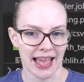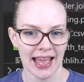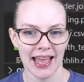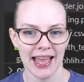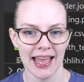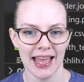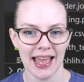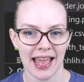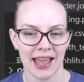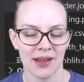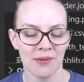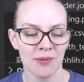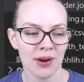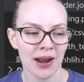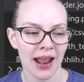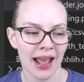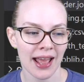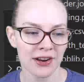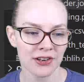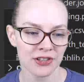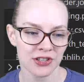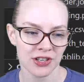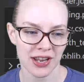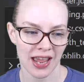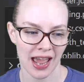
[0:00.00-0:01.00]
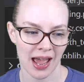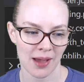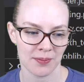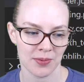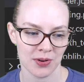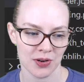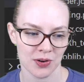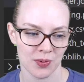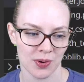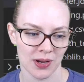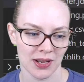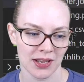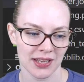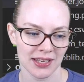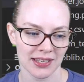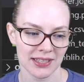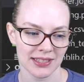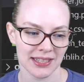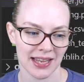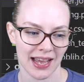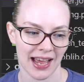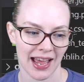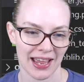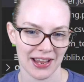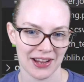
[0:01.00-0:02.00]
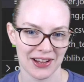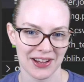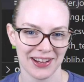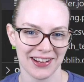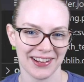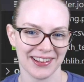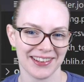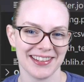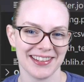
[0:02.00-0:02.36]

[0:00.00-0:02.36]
And what actually happened was I could